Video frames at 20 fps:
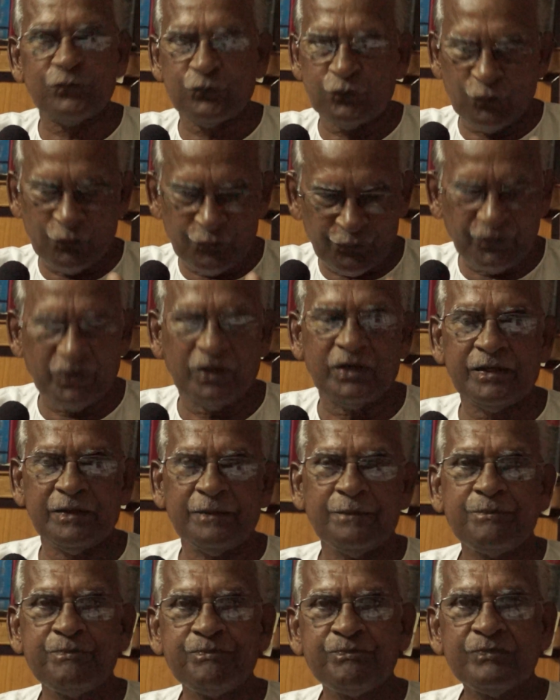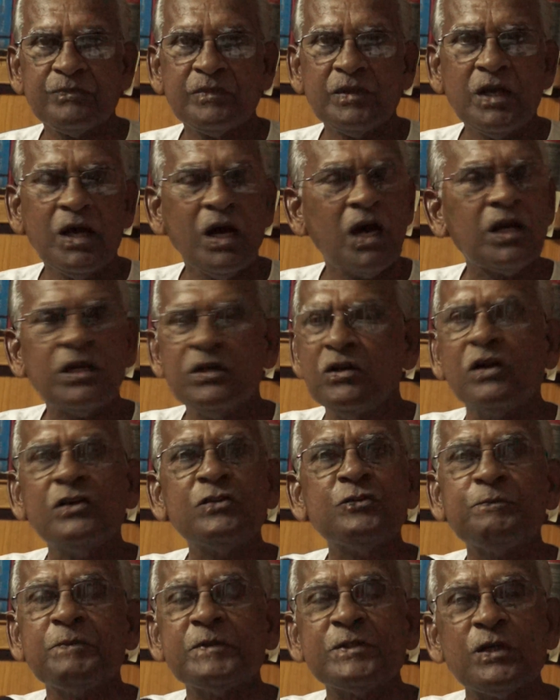so far are not
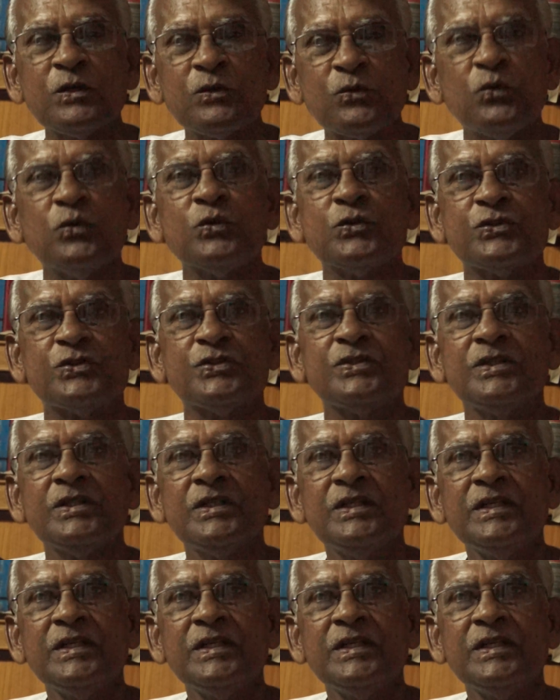special courts.